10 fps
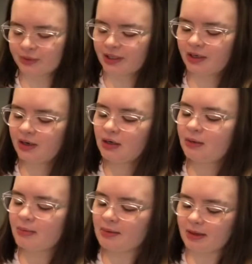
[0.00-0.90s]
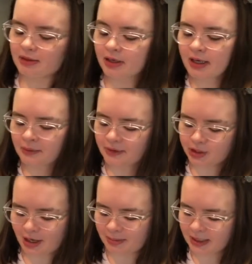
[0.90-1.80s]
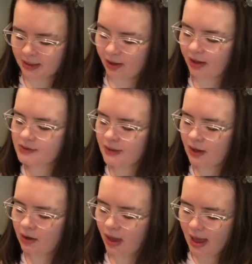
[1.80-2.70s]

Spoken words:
year, my mother and I were shopping in Costco,